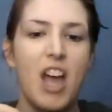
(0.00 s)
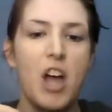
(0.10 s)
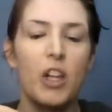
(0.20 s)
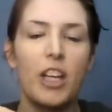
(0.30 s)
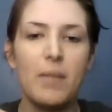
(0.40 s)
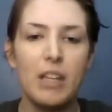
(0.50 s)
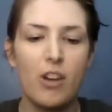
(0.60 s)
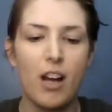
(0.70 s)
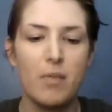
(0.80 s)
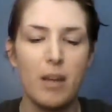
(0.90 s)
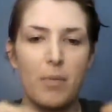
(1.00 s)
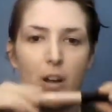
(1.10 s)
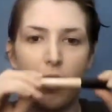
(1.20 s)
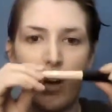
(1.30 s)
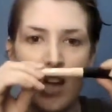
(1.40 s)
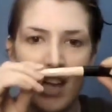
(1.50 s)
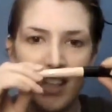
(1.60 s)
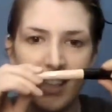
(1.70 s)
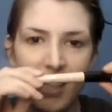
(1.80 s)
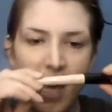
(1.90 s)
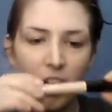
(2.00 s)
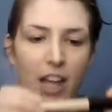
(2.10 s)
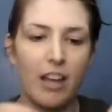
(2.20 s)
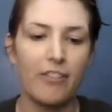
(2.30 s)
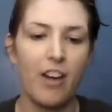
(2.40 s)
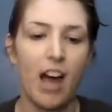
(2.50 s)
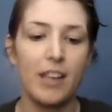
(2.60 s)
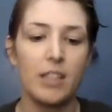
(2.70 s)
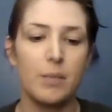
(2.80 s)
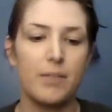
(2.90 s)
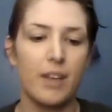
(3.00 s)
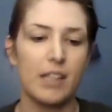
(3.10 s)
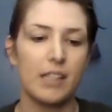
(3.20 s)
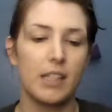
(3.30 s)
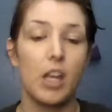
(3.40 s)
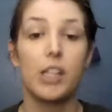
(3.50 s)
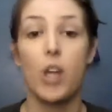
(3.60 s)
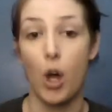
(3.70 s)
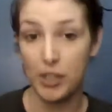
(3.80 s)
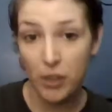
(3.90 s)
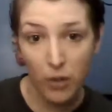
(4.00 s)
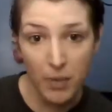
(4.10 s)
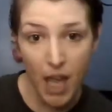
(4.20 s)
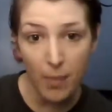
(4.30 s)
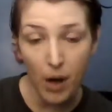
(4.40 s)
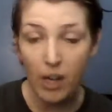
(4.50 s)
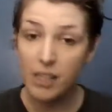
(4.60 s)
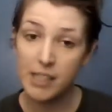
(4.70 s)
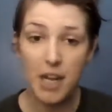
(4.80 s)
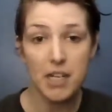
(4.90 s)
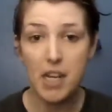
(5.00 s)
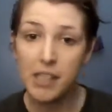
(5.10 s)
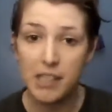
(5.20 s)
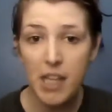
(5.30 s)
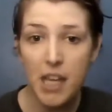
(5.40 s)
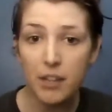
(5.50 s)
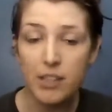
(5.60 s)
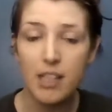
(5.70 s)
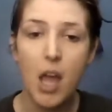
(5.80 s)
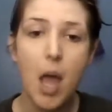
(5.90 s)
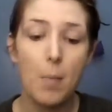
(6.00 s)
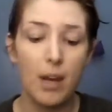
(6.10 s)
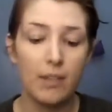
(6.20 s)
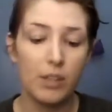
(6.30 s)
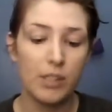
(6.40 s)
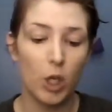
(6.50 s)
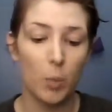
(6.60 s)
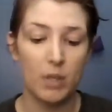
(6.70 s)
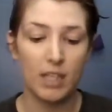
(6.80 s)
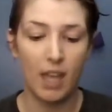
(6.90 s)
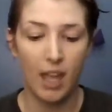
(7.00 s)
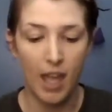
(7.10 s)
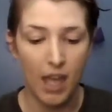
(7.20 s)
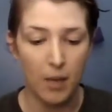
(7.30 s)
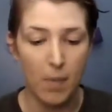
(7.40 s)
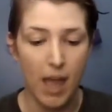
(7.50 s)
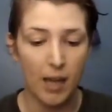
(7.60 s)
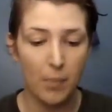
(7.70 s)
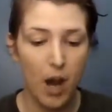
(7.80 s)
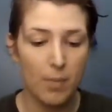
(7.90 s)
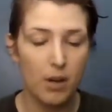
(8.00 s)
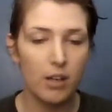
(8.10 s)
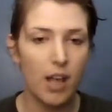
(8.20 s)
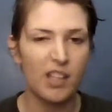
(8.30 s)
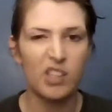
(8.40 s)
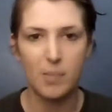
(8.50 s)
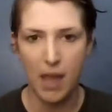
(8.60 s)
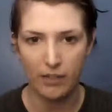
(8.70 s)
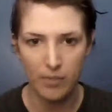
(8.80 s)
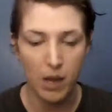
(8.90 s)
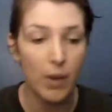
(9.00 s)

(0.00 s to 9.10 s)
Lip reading: Look at me trying to be a pro. ELF, Eyes, Lips, Face. It's also from Kmart. It's 99 cents. But I've used Urban Decay and MAC primer. I use MAC for my